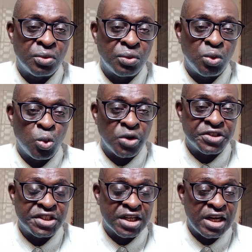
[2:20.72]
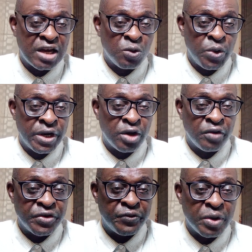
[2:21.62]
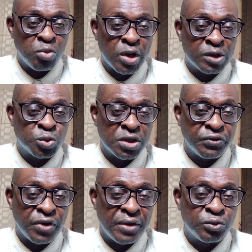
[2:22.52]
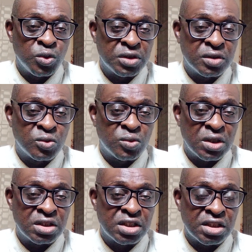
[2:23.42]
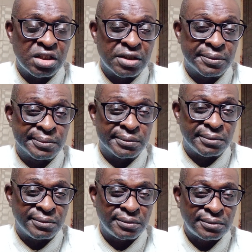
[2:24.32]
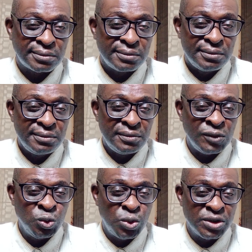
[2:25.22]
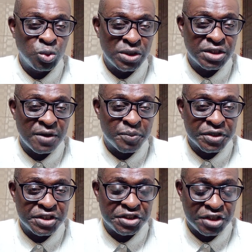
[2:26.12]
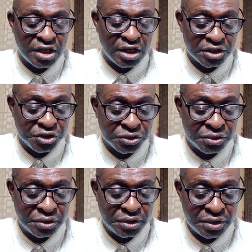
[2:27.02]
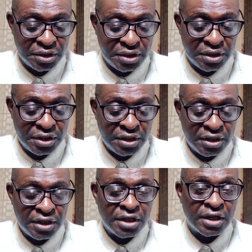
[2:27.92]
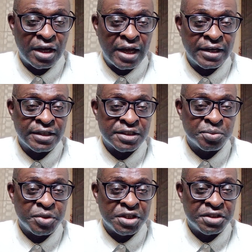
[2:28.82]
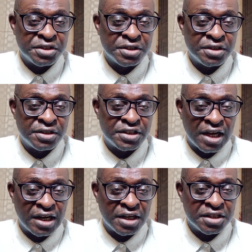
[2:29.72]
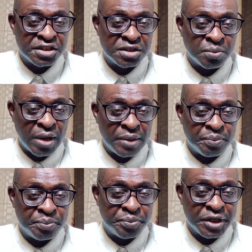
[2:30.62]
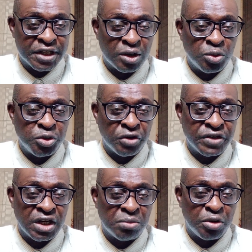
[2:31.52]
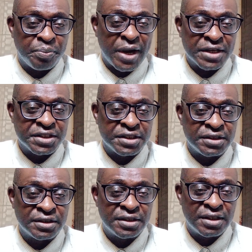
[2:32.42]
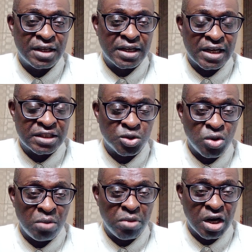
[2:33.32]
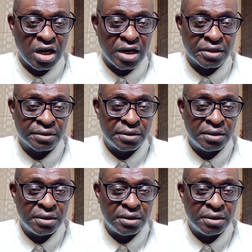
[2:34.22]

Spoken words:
who was declared winner of the February 25, 2023 presidential election, and is being challenged by Peter Obi of the Labour Party and Atiku Abubakar